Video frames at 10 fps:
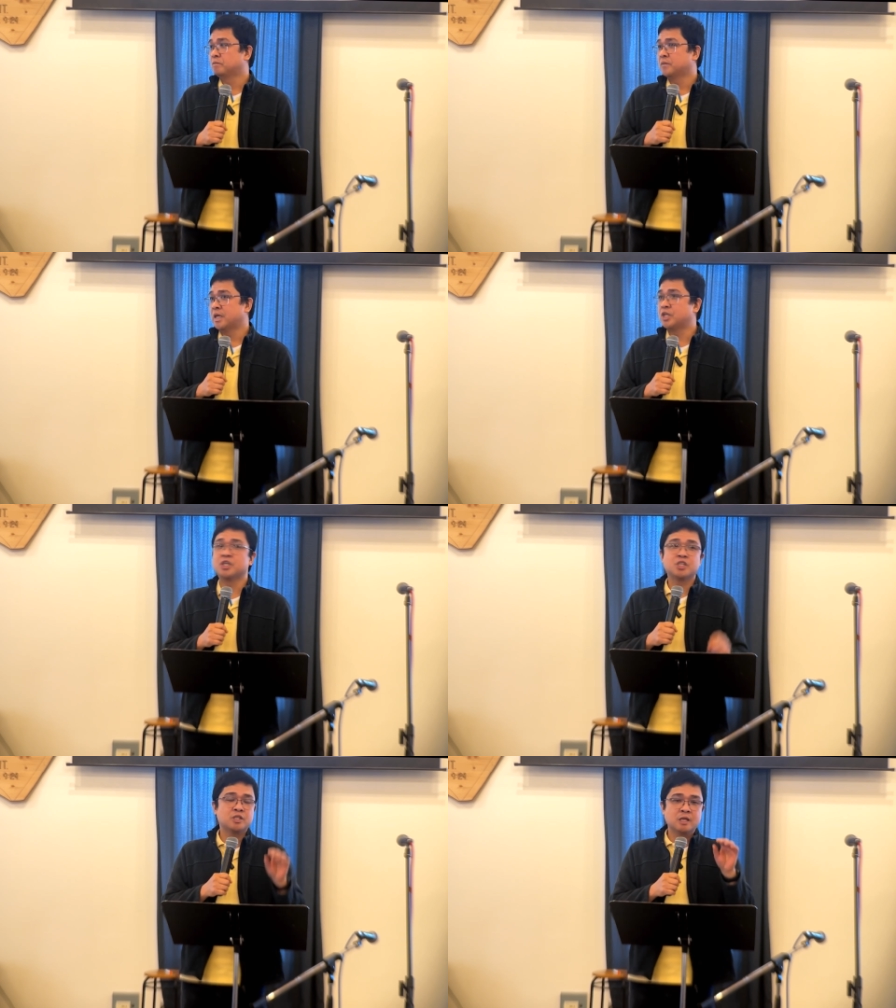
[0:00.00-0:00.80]
It
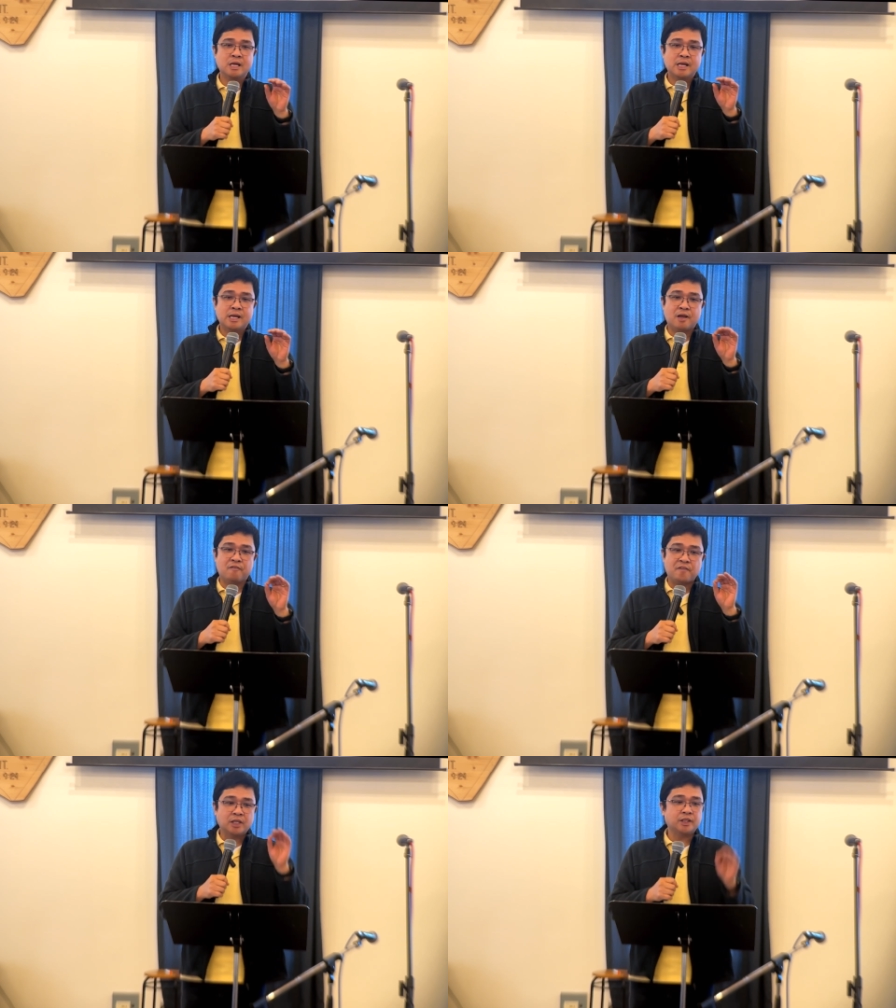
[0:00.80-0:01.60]
just it
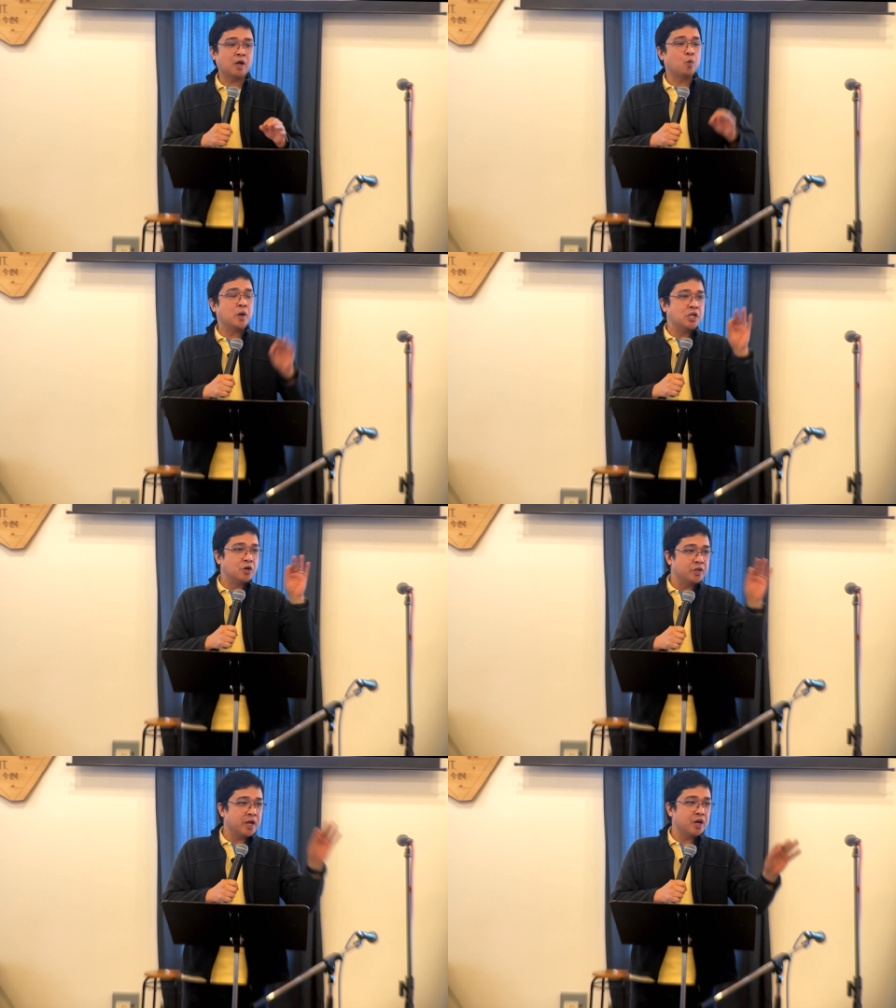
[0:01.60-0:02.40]
feels like when
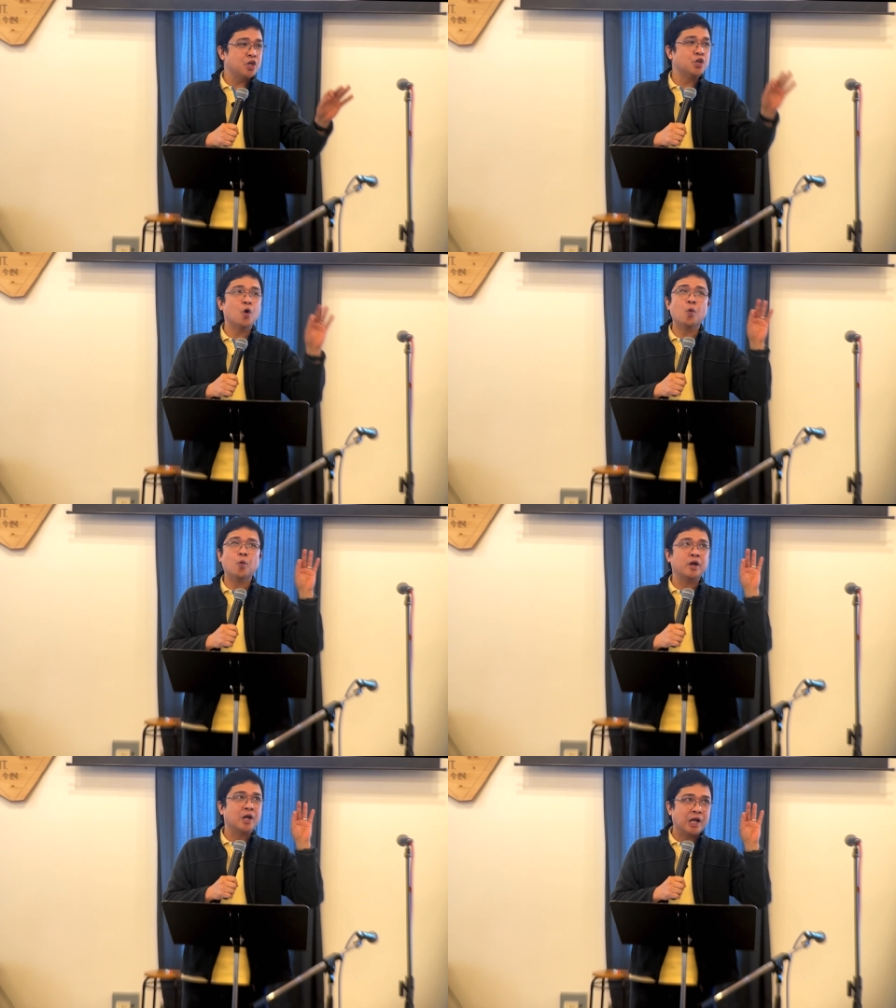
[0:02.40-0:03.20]
you're there you don't
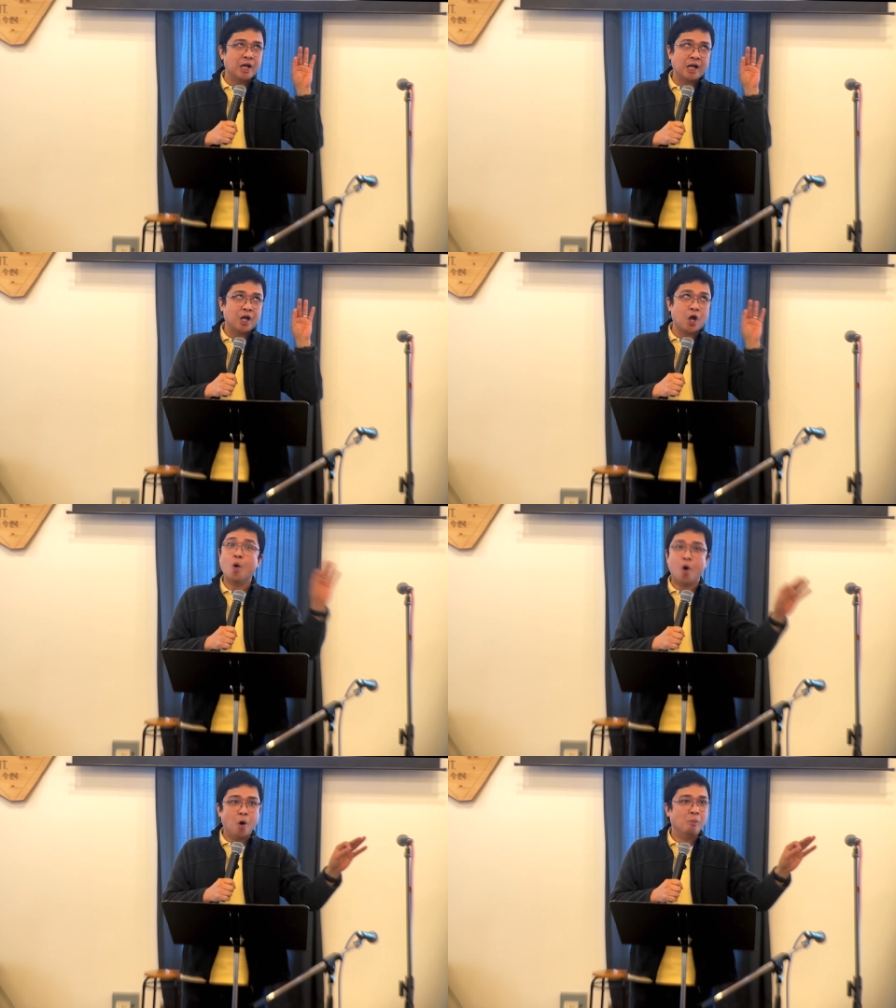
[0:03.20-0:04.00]
want to go
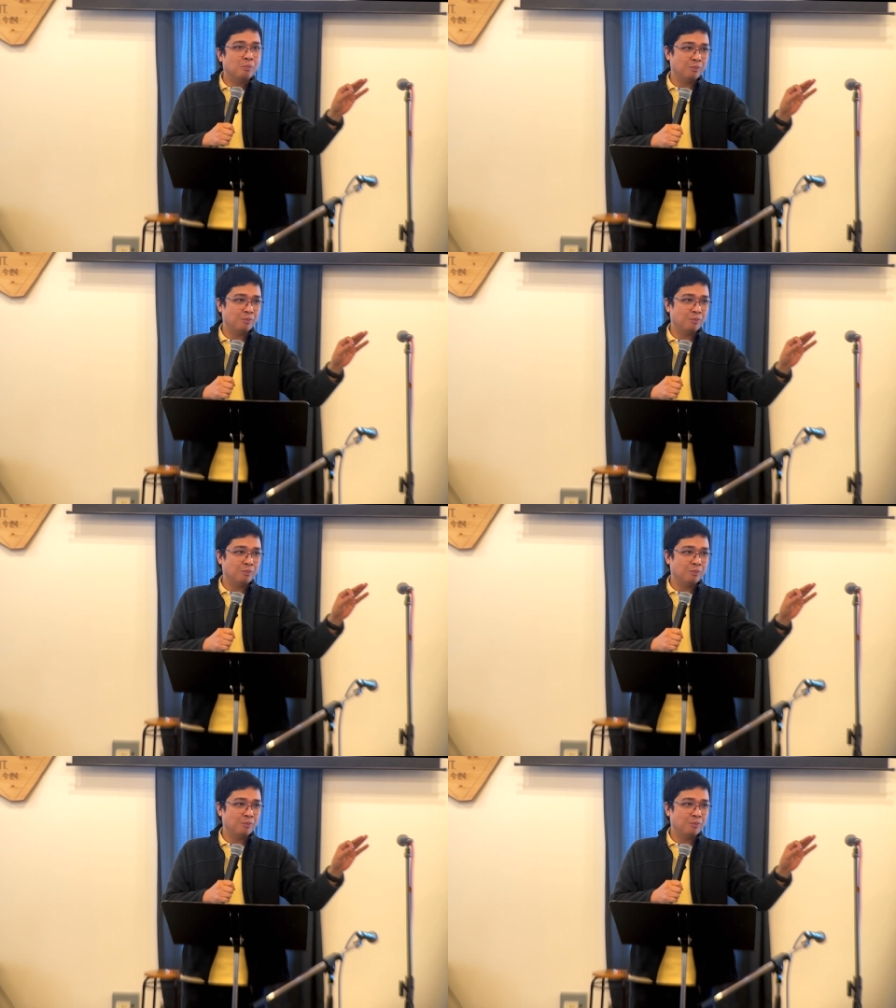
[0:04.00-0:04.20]
home.